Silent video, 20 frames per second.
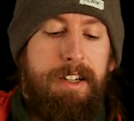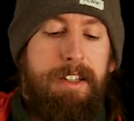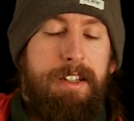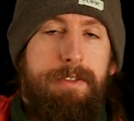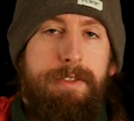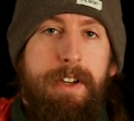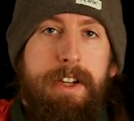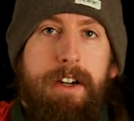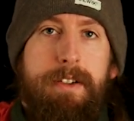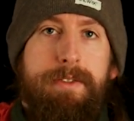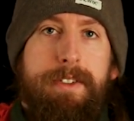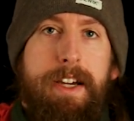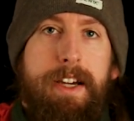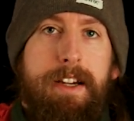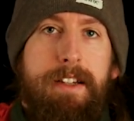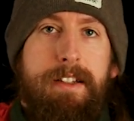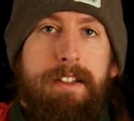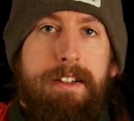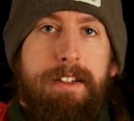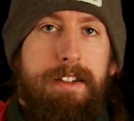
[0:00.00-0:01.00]
the figure of
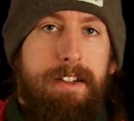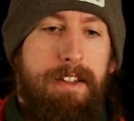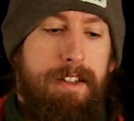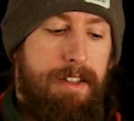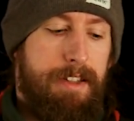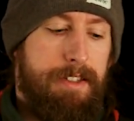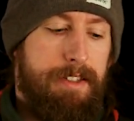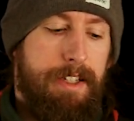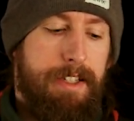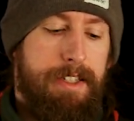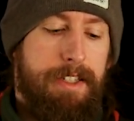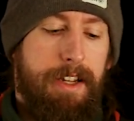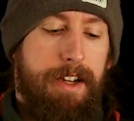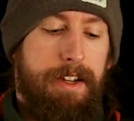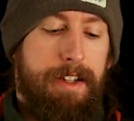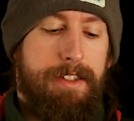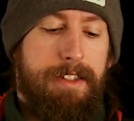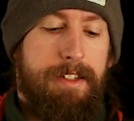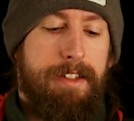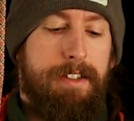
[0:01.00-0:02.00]
8. It easily
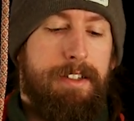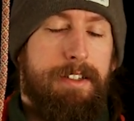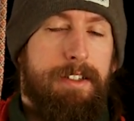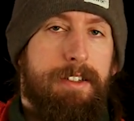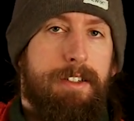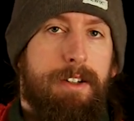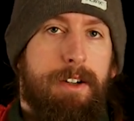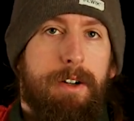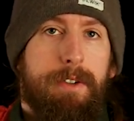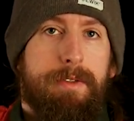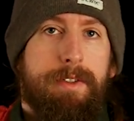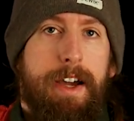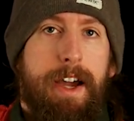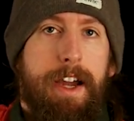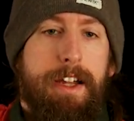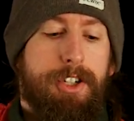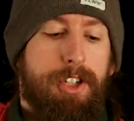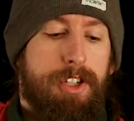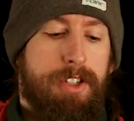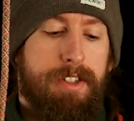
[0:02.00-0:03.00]
slides over
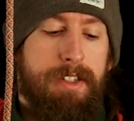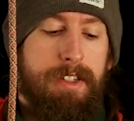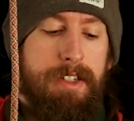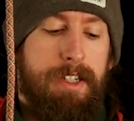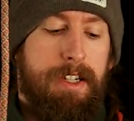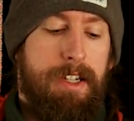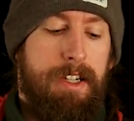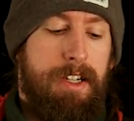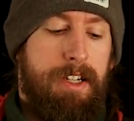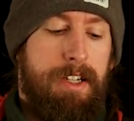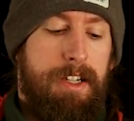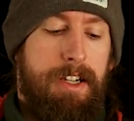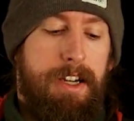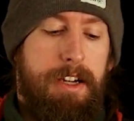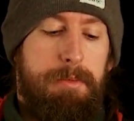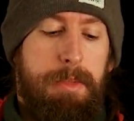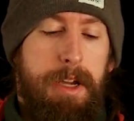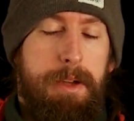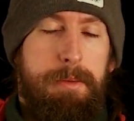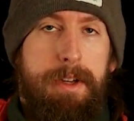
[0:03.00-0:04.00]
edges
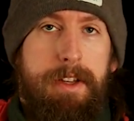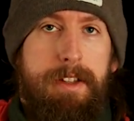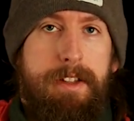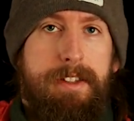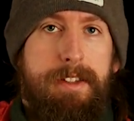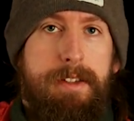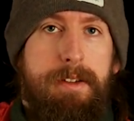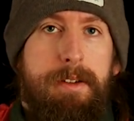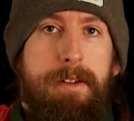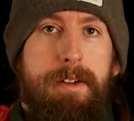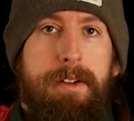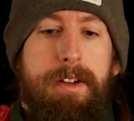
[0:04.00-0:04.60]
and maybe it's